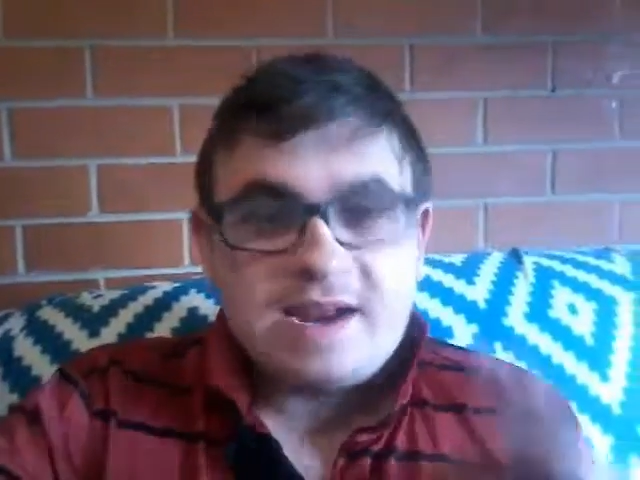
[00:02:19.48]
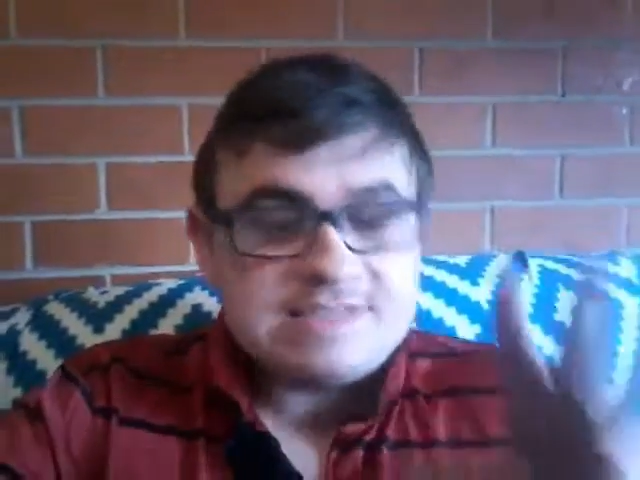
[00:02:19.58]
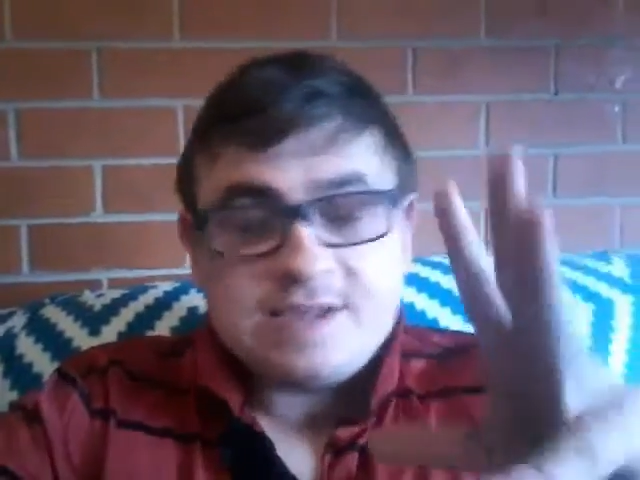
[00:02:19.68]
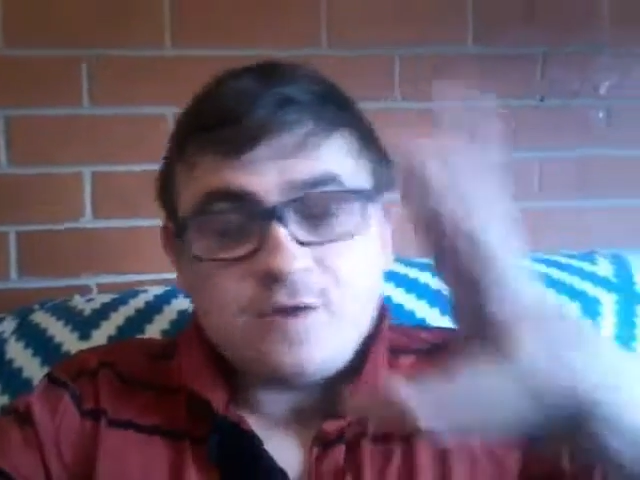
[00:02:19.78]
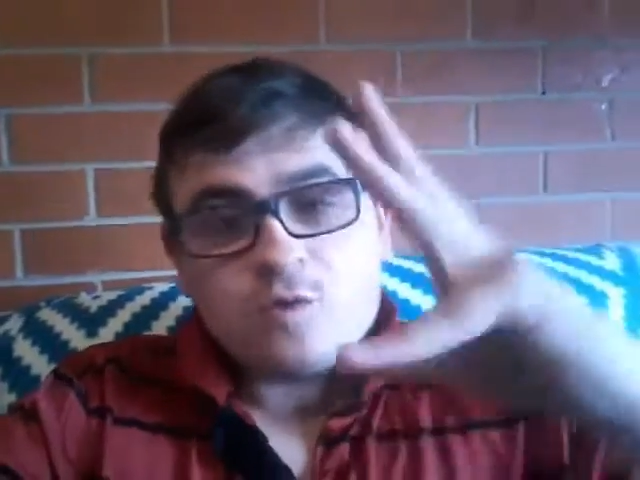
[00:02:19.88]
And
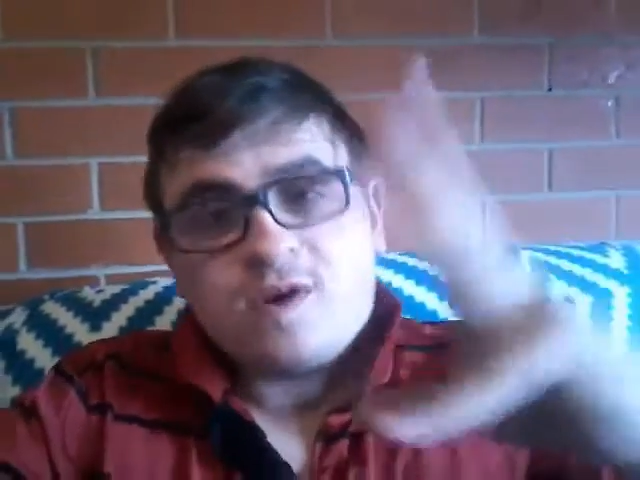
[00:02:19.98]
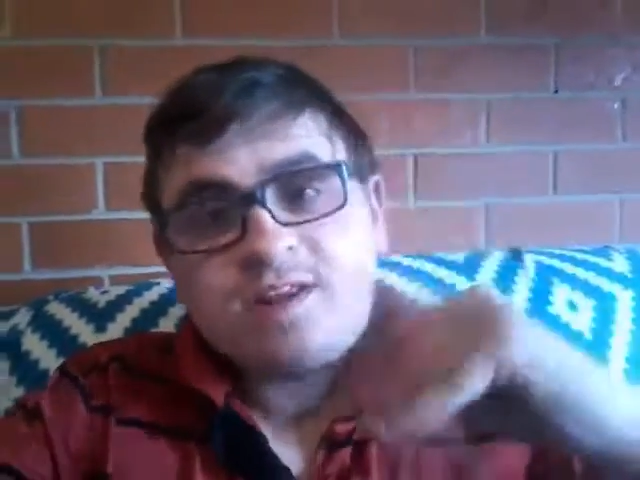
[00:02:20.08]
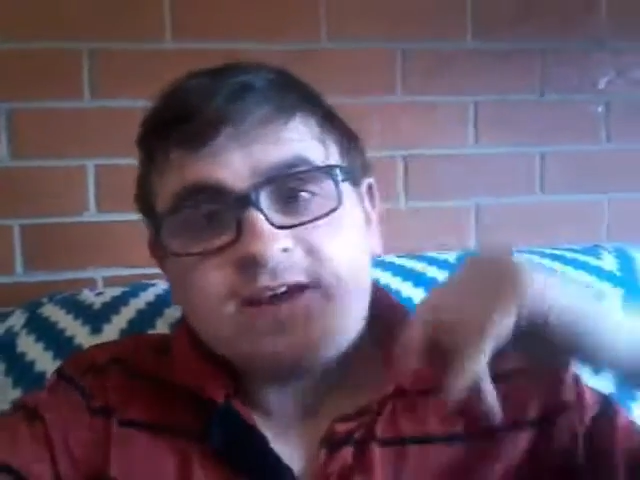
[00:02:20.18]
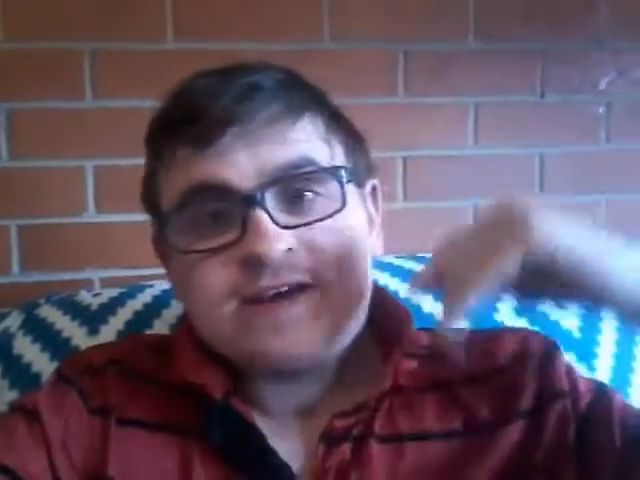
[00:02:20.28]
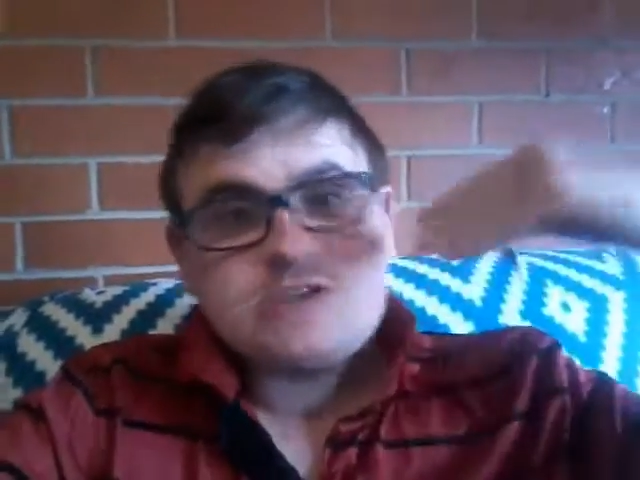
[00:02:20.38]
he's like
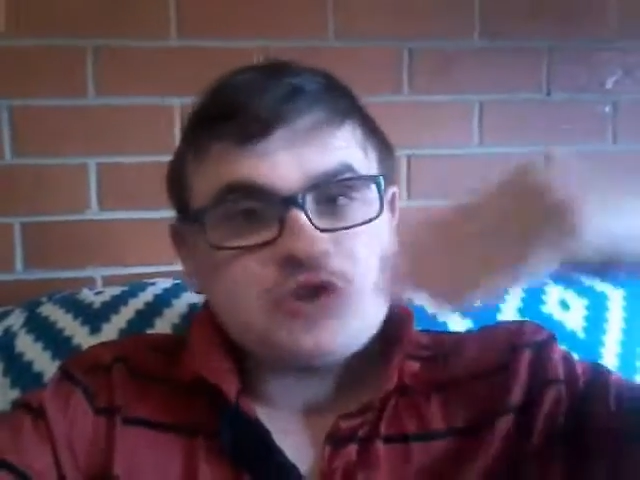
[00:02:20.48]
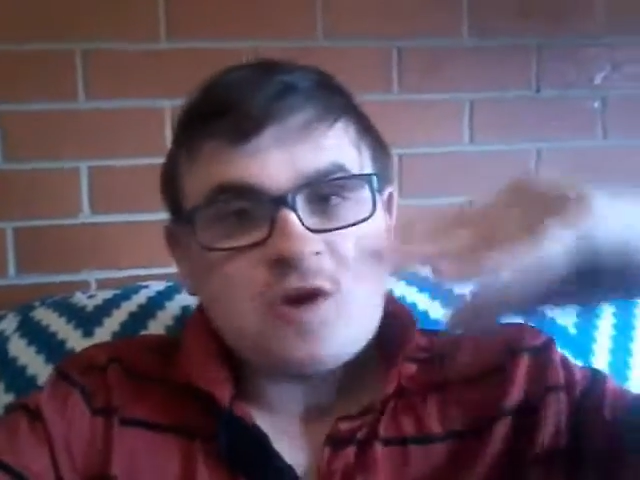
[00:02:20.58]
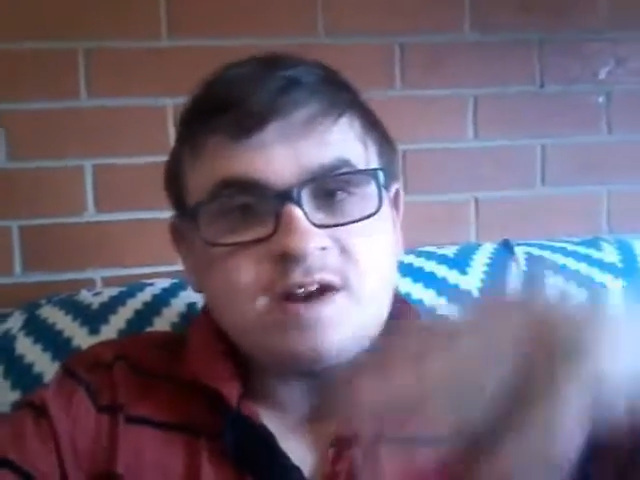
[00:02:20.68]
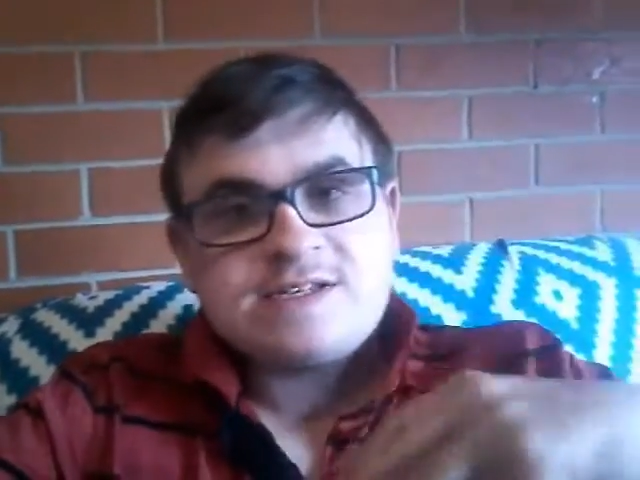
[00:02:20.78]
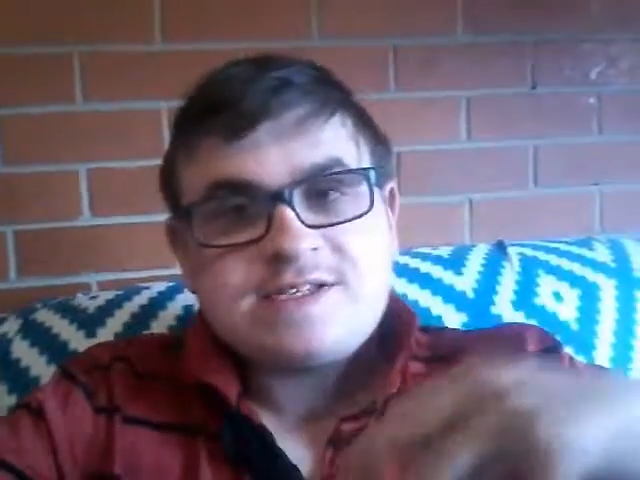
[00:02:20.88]
really
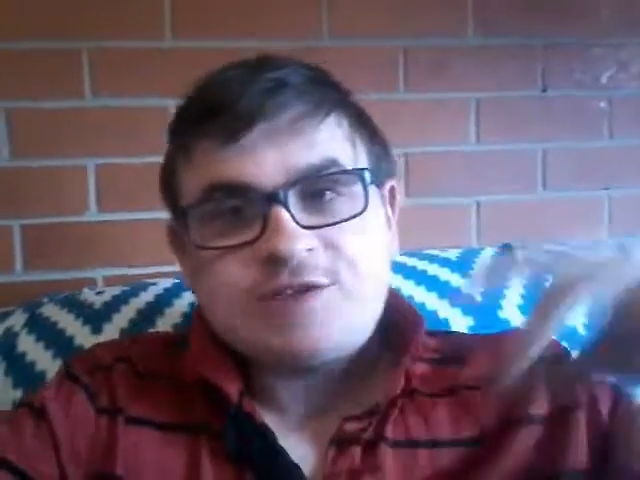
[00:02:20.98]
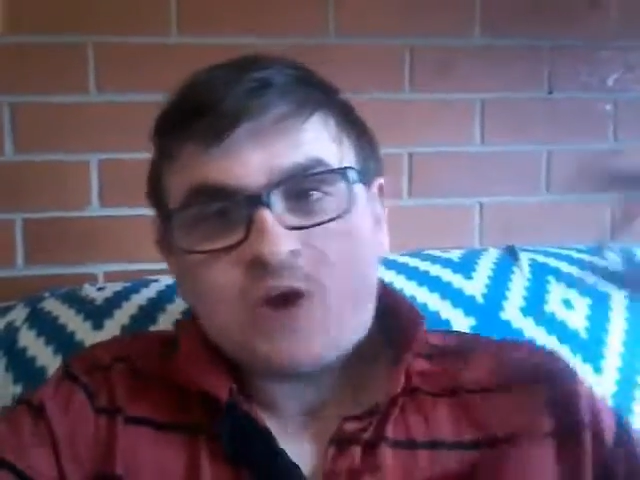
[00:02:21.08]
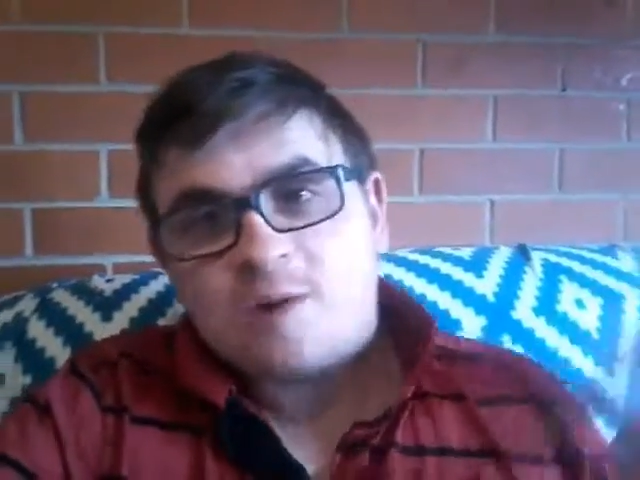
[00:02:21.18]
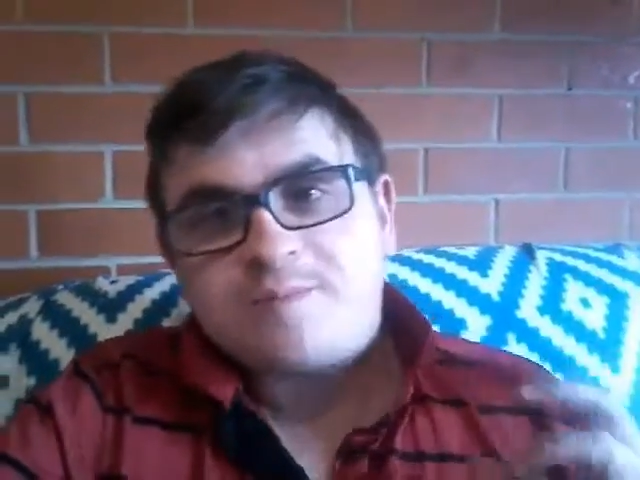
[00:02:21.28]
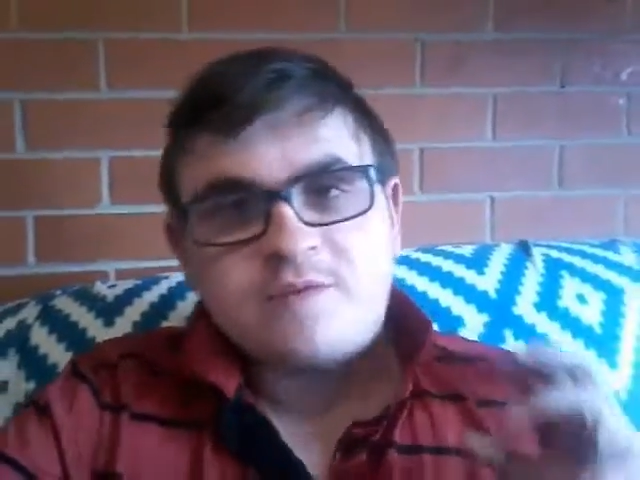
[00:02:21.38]
trying to
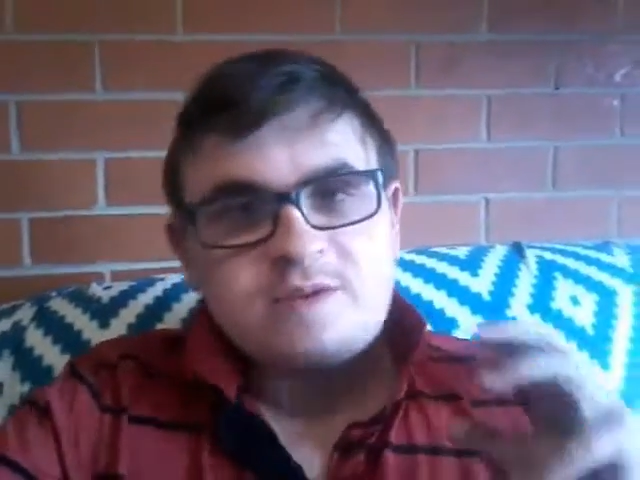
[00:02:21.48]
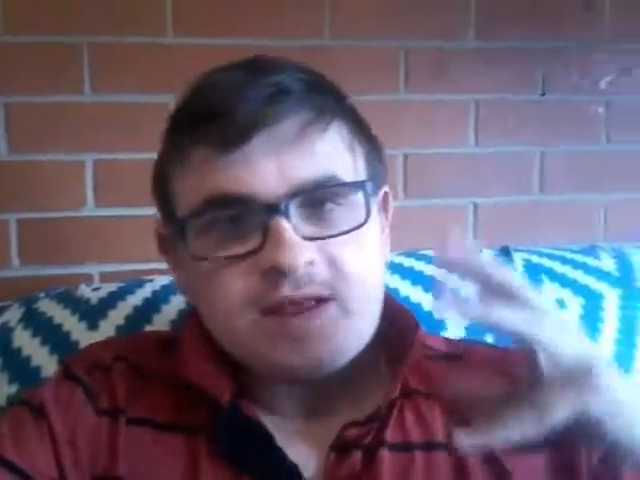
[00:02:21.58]
stop